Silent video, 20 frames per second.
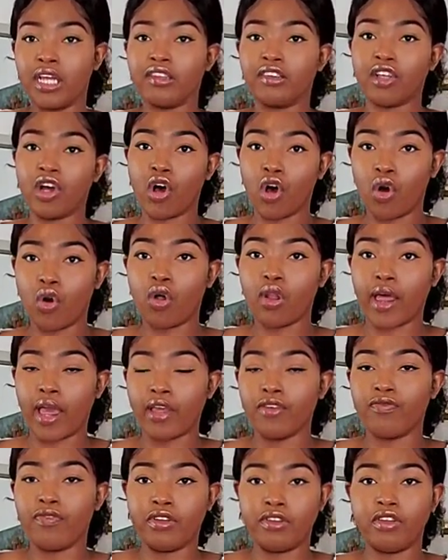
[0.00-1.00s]
It's a whole
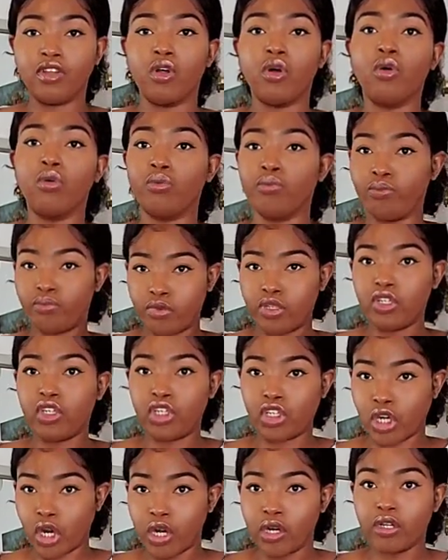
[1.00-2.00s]
like physical
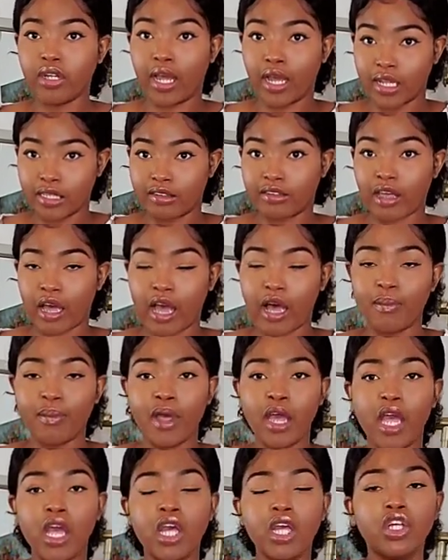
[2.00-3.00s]
shirt, like a
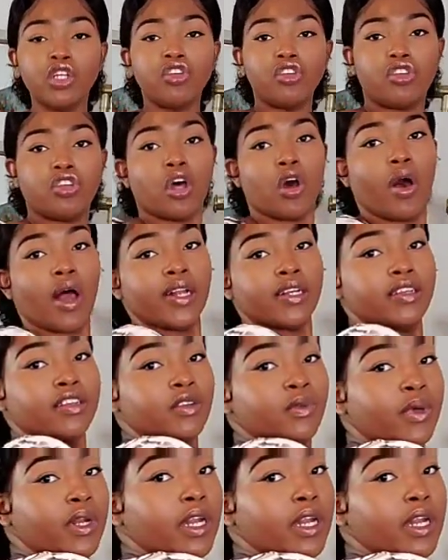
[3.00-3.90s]
top. So I just